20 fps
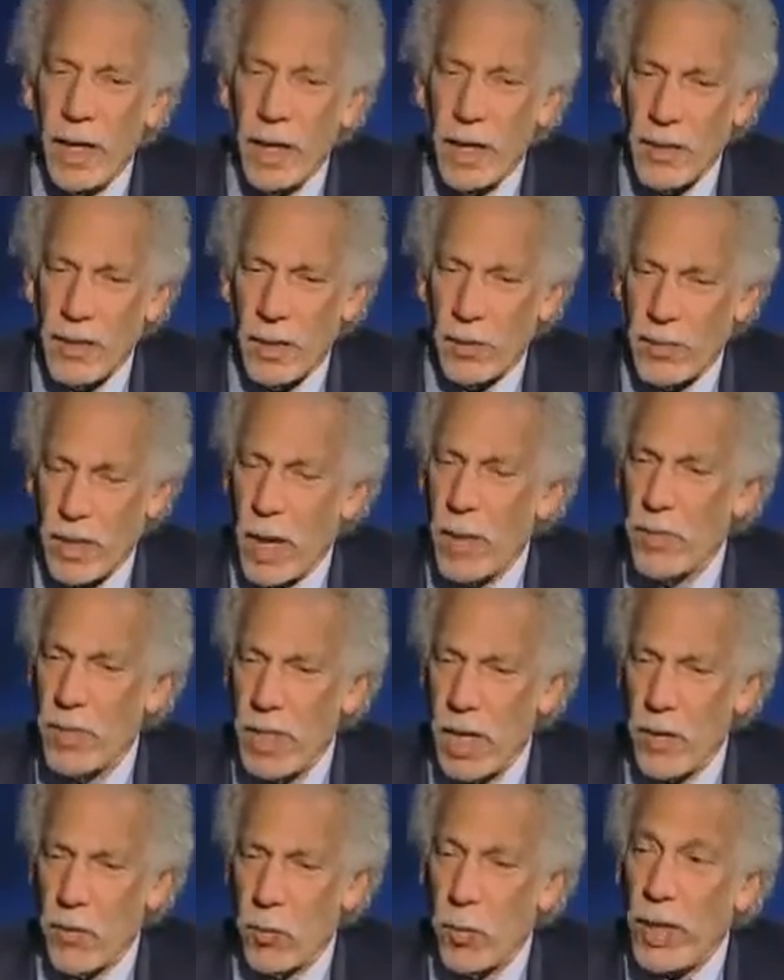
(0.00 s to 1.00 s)
Sometimes
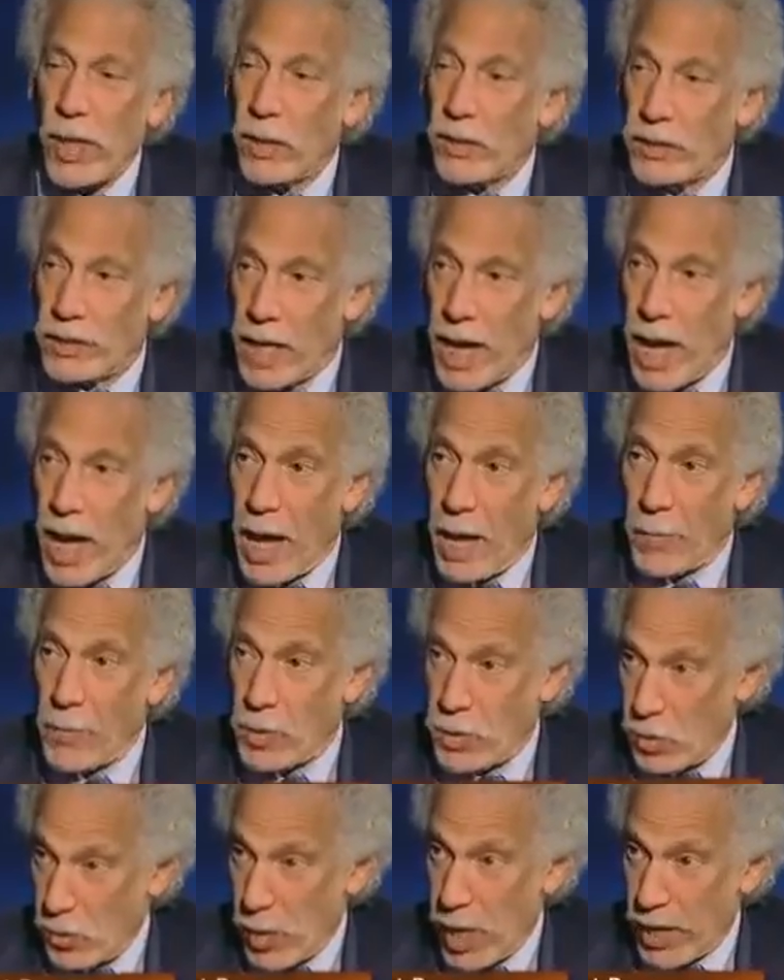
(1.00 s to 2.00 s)
a real-time
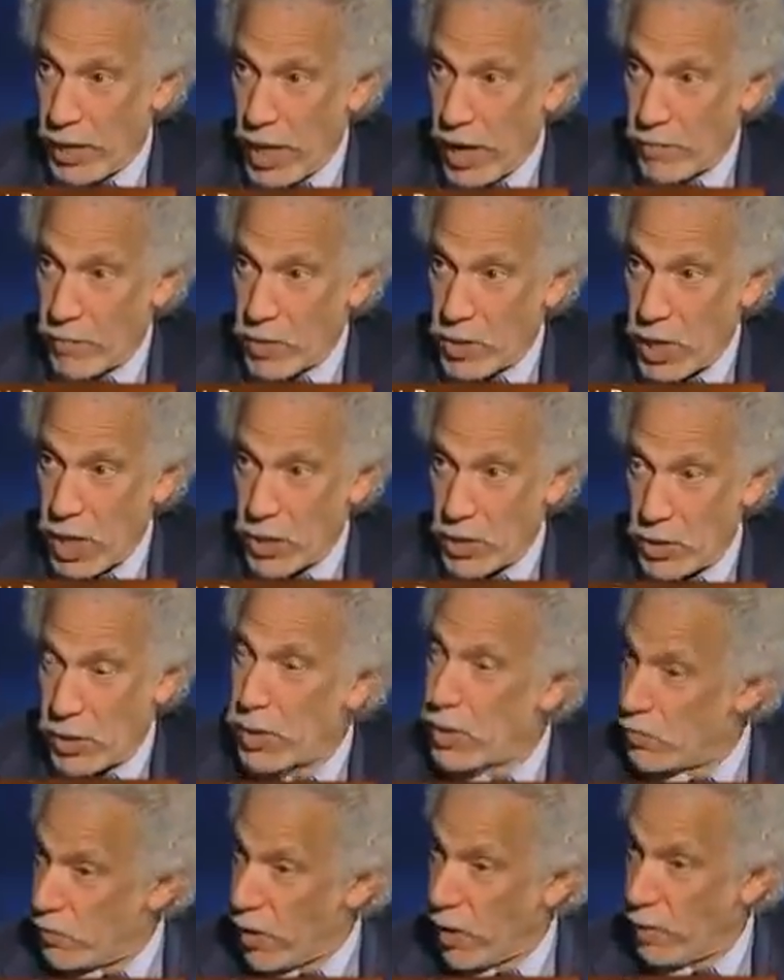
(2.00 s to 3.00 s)
two-way conversation
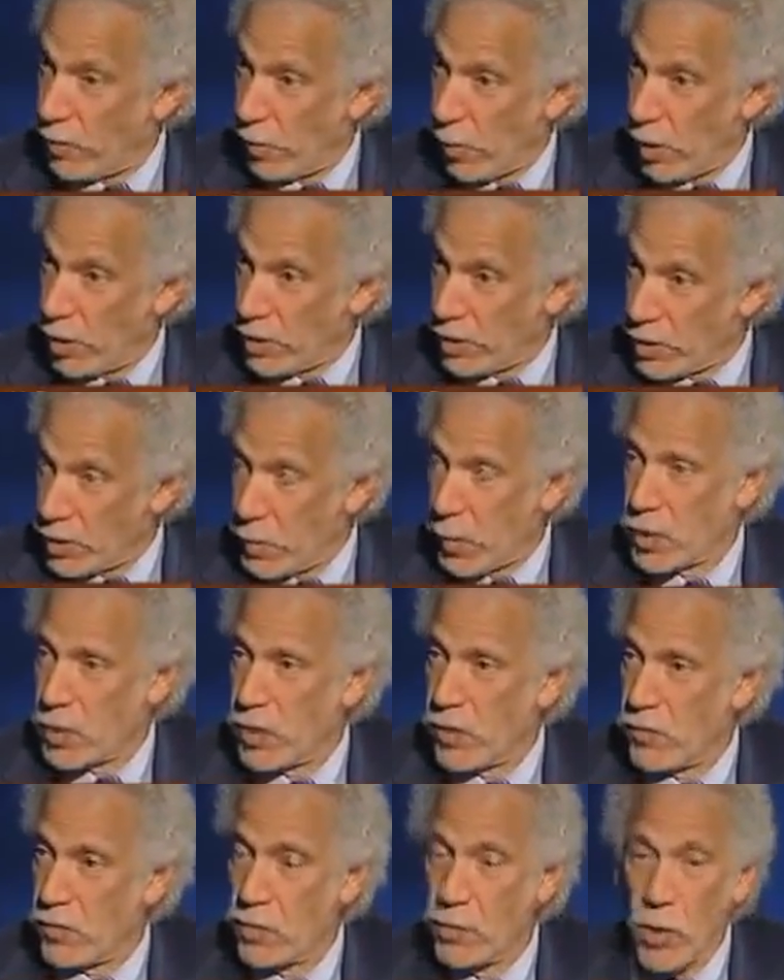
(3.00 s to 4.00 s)
is very important,
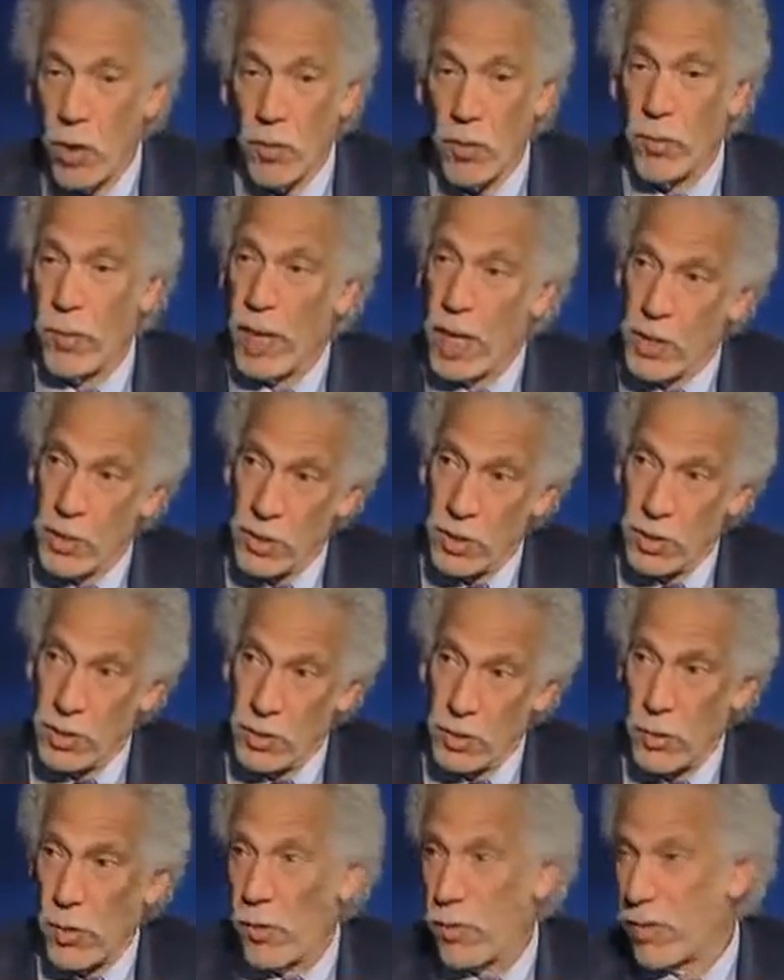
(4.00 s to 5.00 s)
especially if you know the patient,
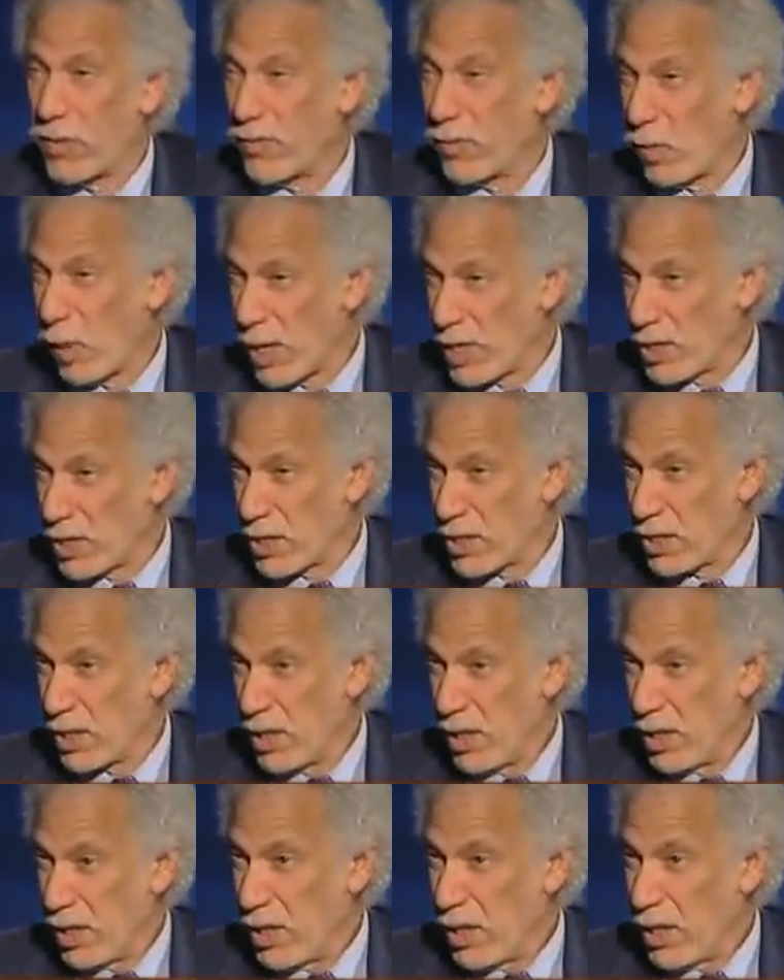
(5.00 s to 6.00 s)
you know their voice,
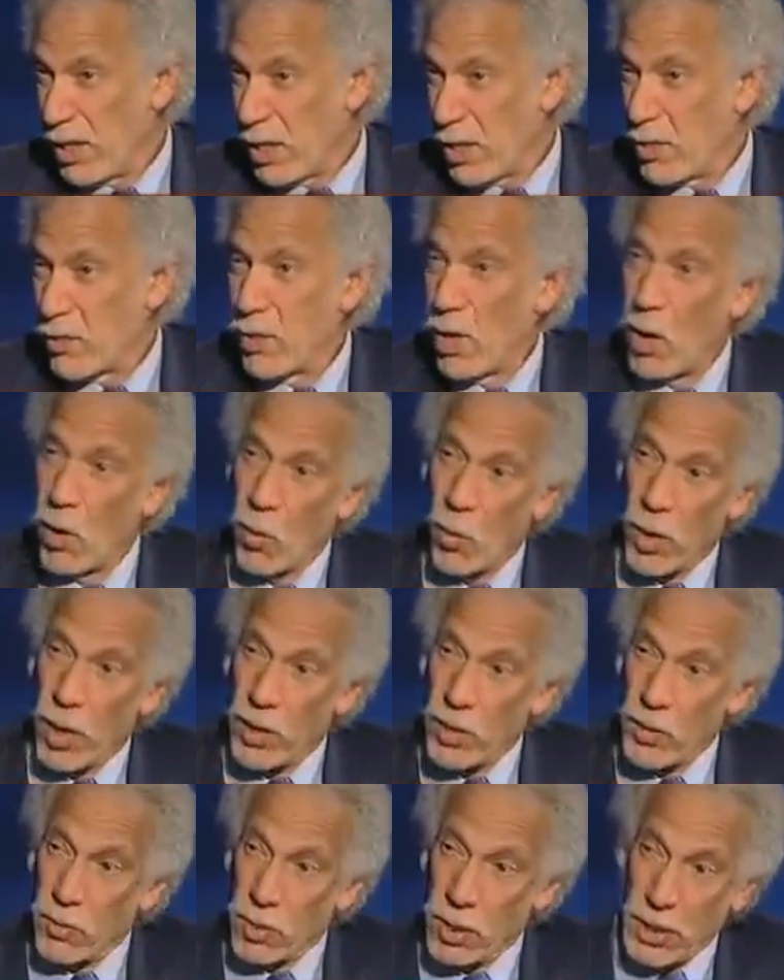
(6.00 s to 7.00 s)
you know
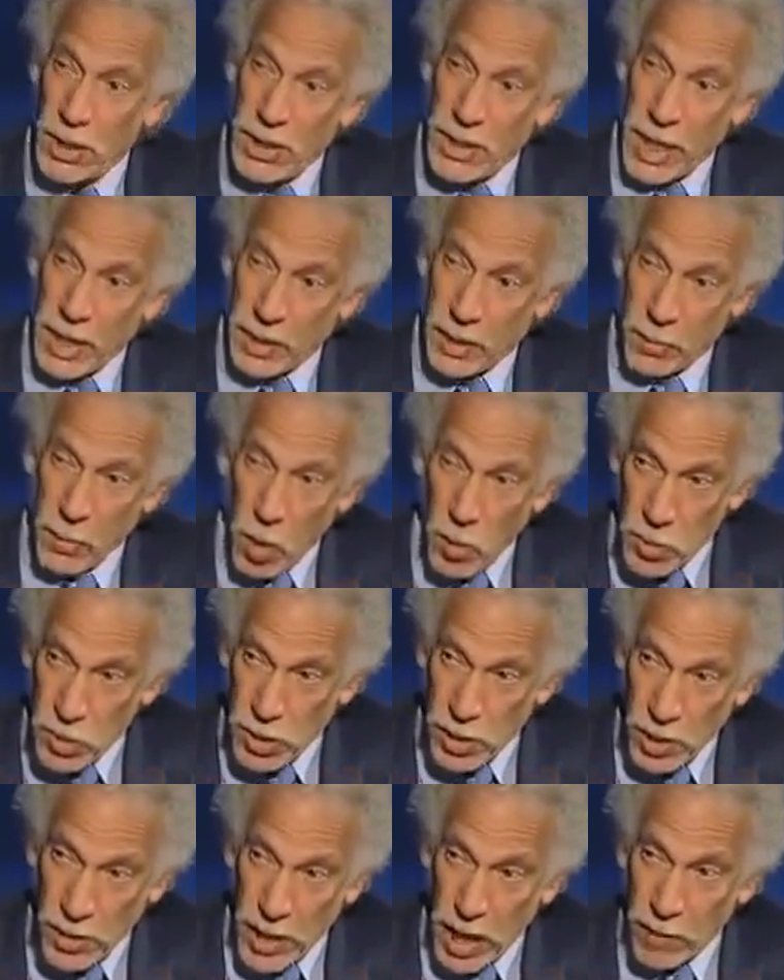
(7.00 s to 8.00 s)
when you can detect
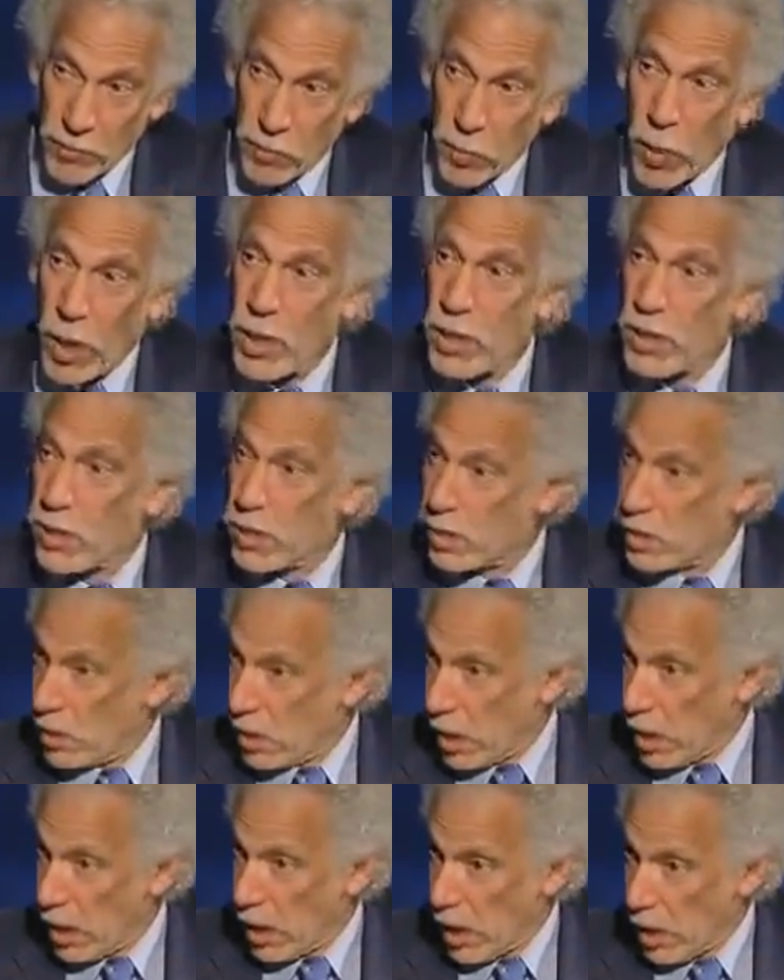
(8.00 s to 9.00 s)
emotion in that voice,
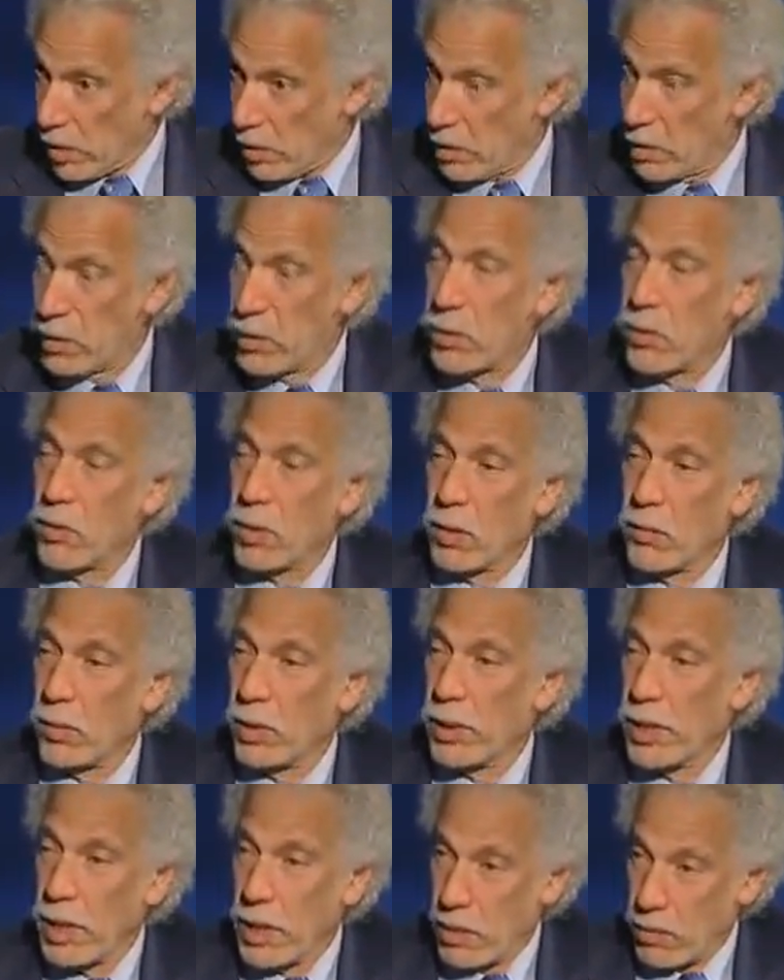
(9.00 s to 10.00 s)
and you can
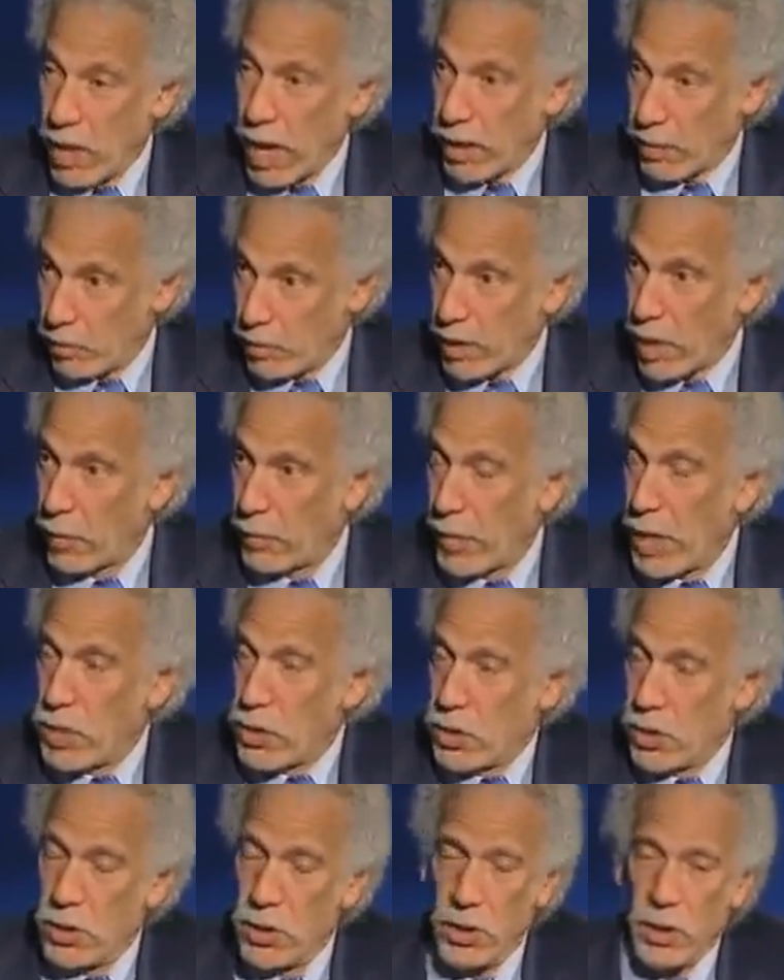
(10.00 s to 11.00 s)
really interact with that
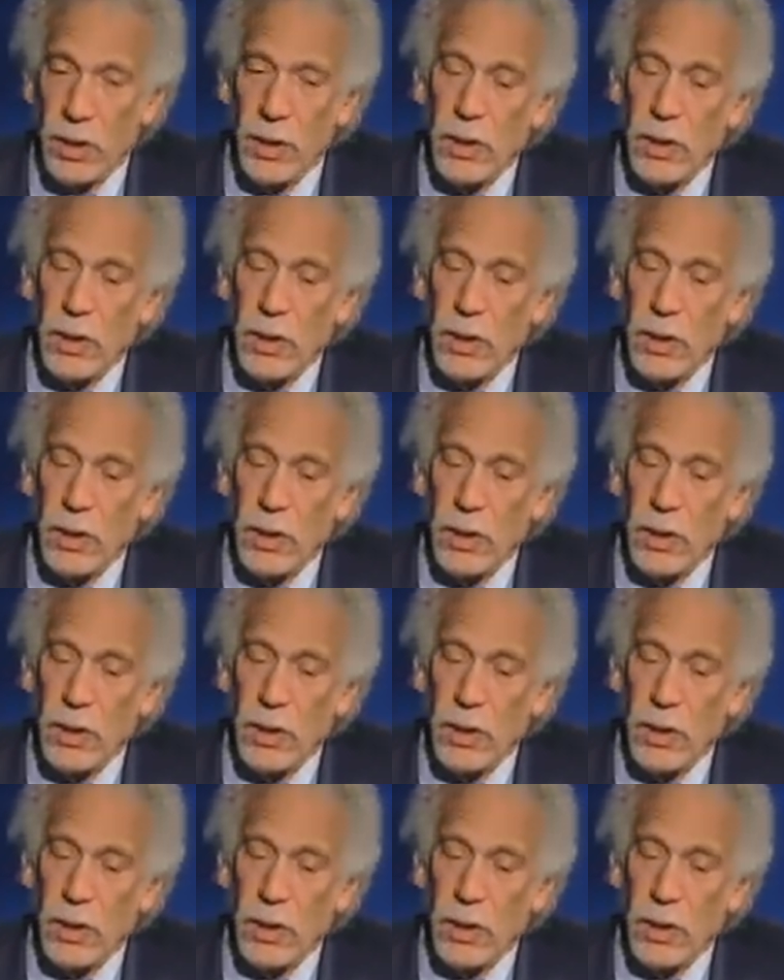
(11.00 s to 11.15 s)
patient.